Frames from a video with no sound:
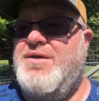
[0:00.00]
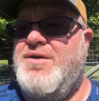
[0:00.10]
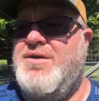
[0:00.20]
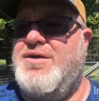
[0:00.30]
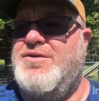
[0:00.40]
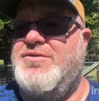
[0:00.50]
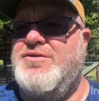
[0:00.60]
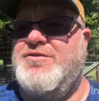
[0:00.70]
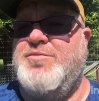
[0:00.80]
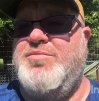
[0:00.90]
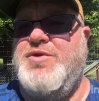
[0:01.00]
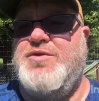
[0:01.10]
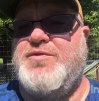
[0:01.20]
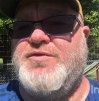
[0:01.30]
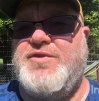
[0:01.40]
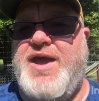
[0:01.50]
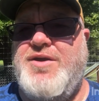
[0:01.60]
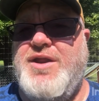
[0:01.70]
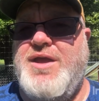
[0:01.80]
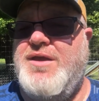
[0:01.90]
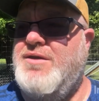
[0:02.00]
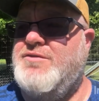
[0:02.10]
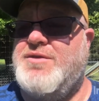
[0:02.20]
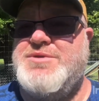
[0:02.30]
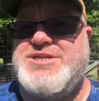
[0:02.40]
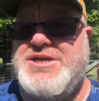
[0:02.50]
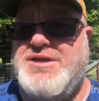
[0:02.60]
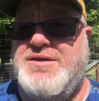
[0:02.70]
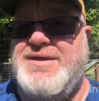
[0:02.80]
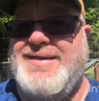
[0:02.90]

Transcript: on this beautiful Saturday because let me tell you